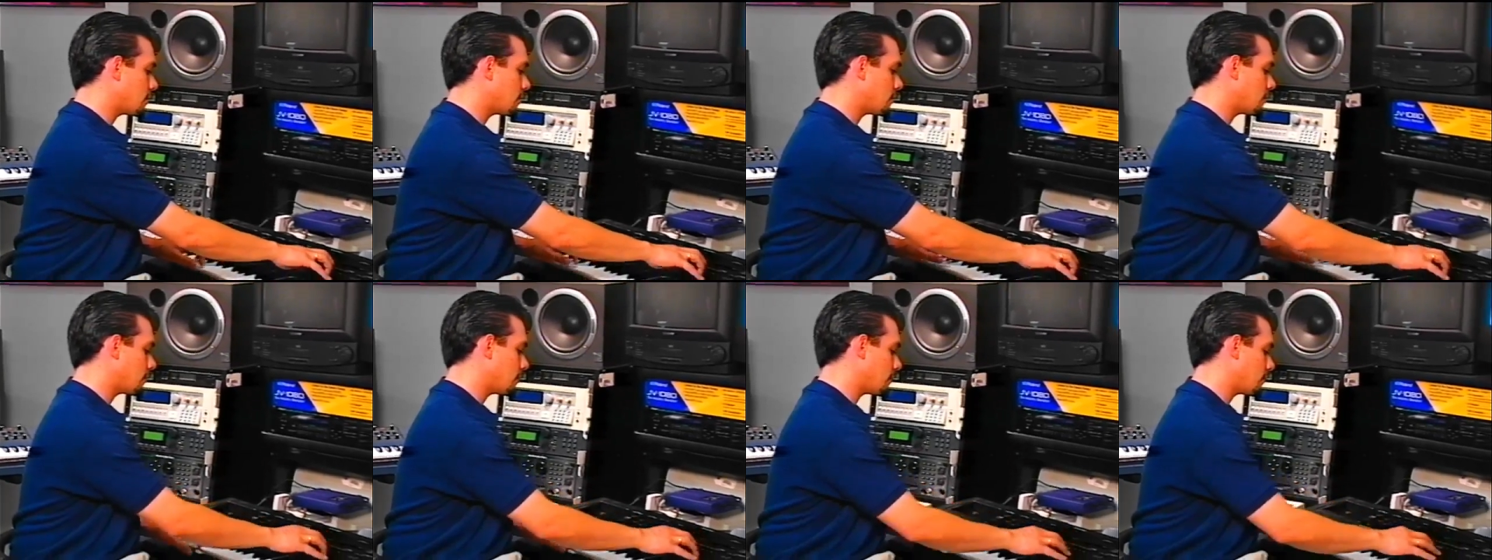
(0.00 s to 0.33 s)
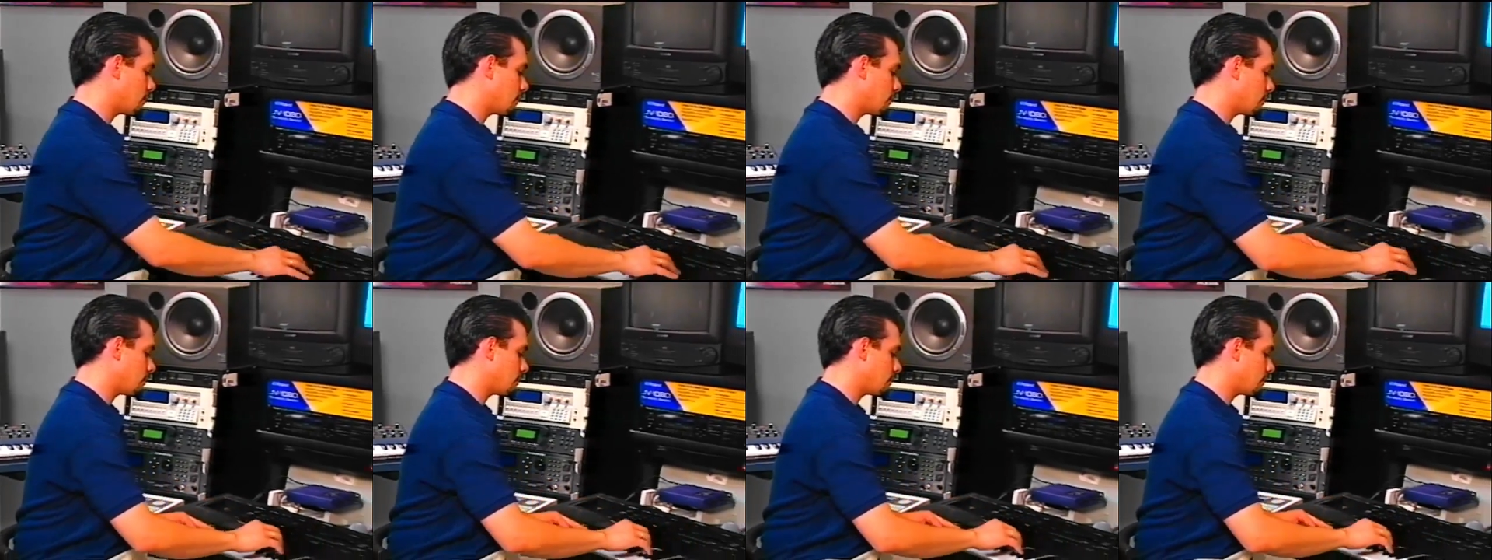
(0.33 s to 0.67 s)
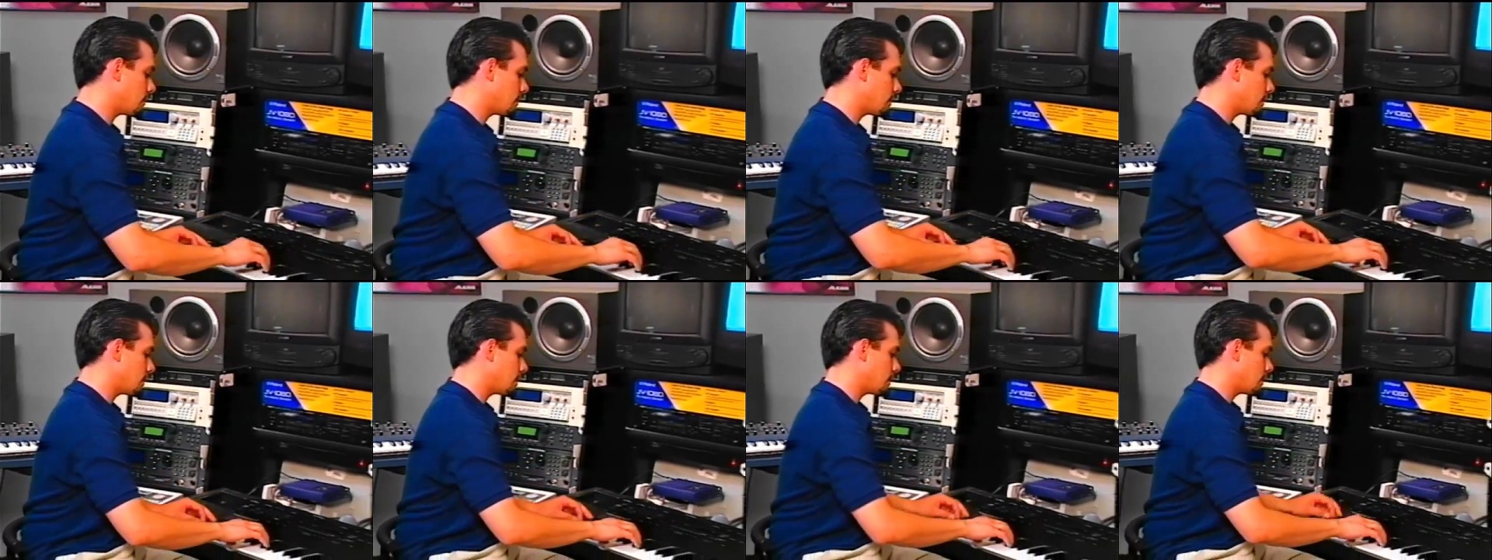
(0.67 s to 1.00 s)

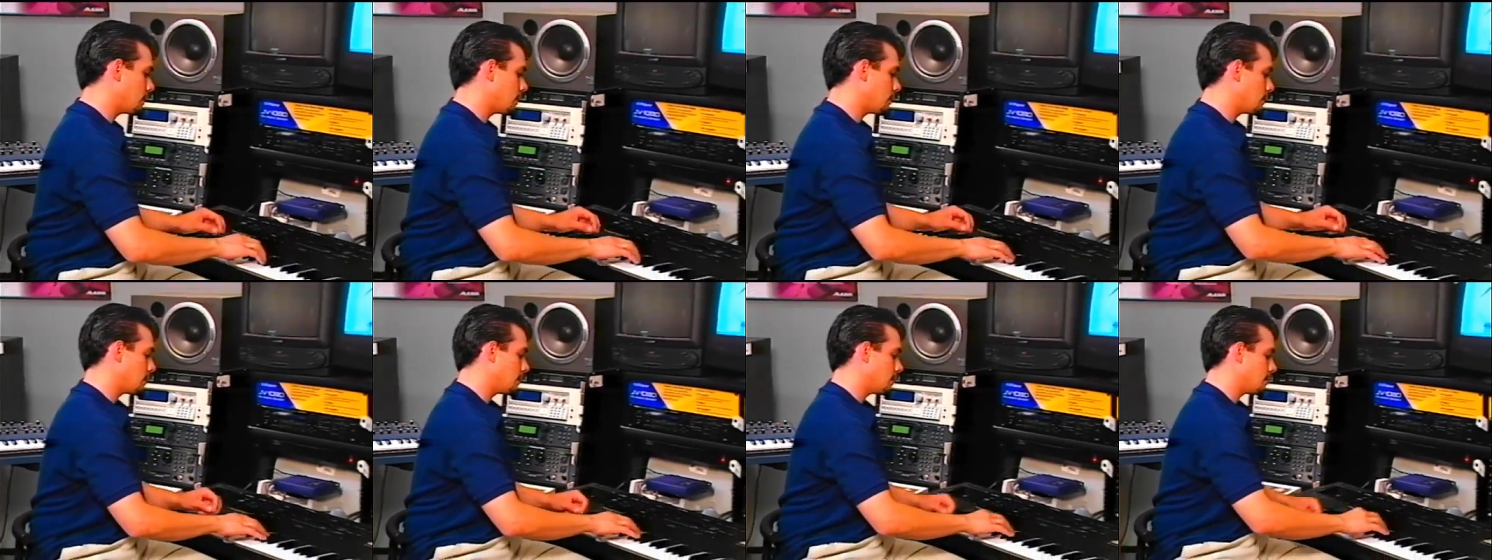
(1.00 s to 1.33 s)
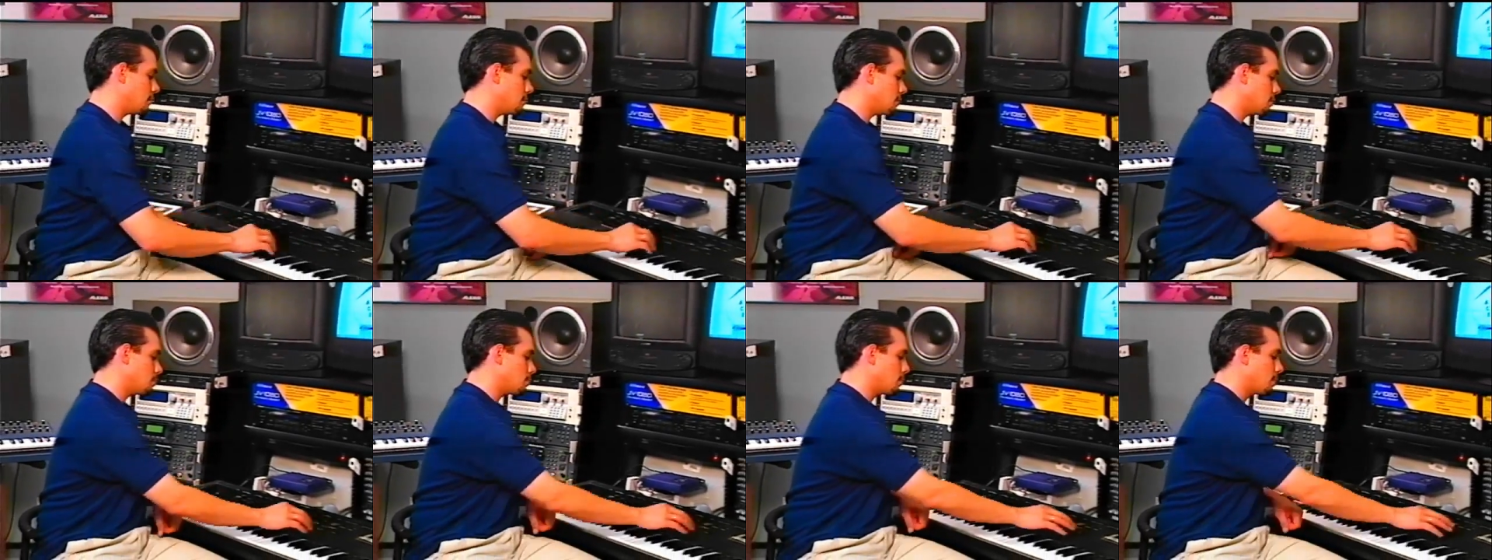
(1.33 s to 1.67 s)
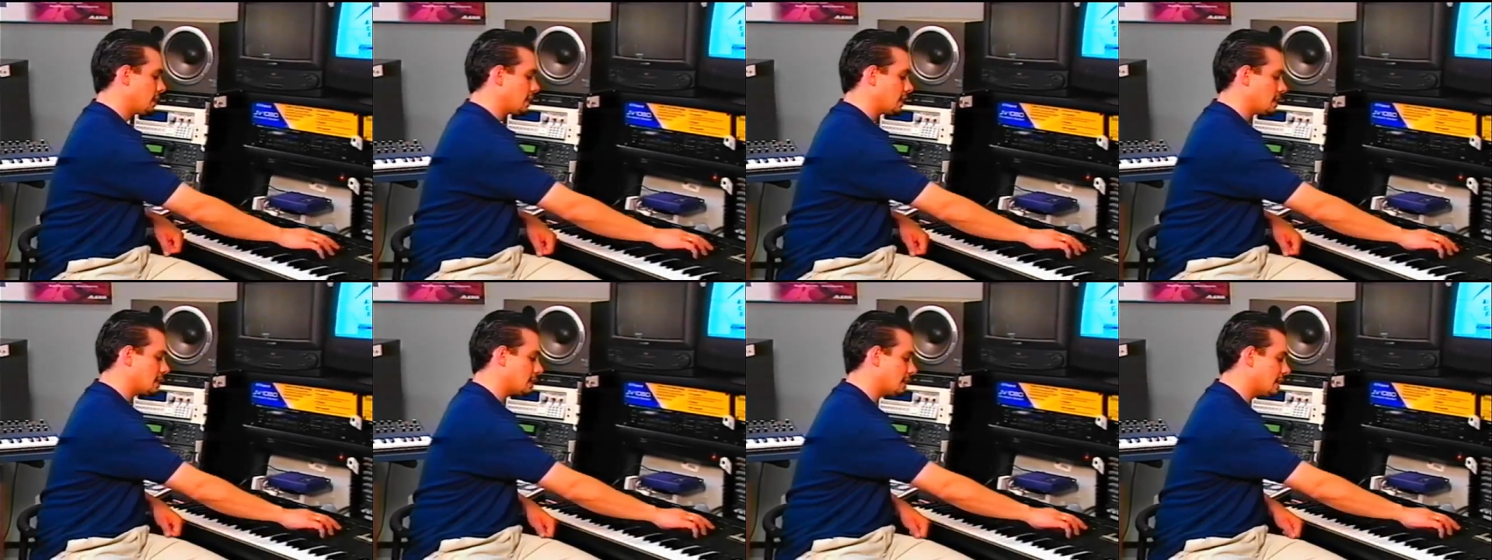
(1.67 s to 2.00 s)
Let's pick
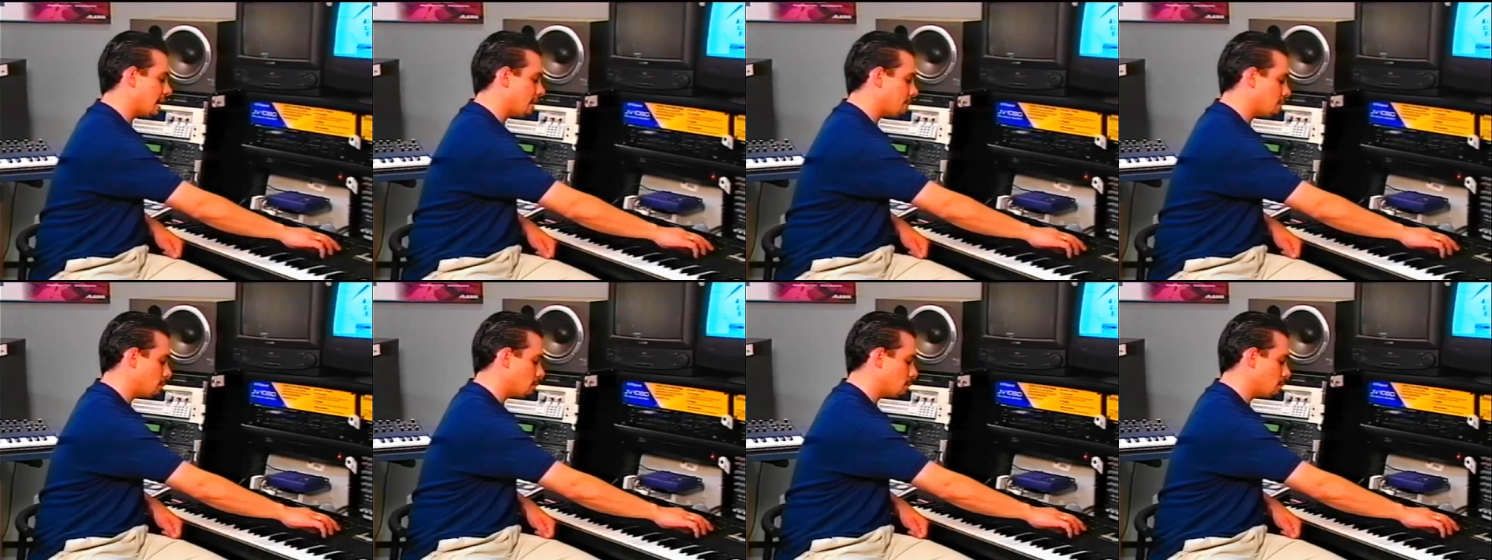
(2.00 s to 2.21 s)
a clap